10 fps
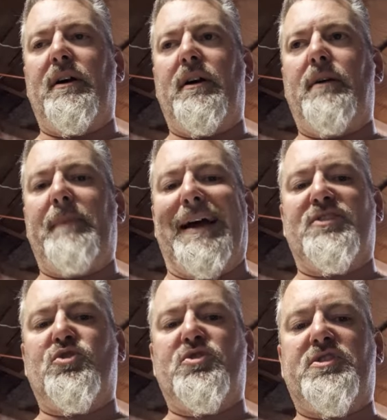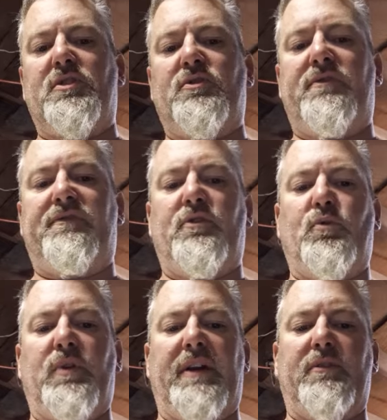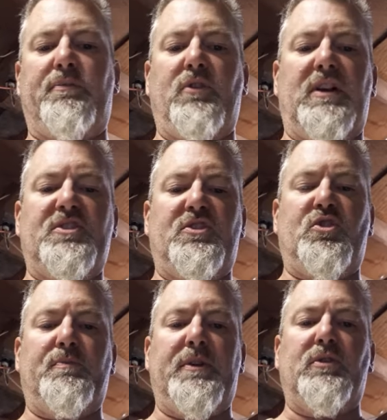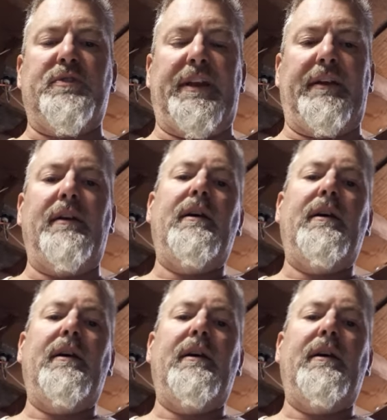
uh, master cylinder for whatever project you're building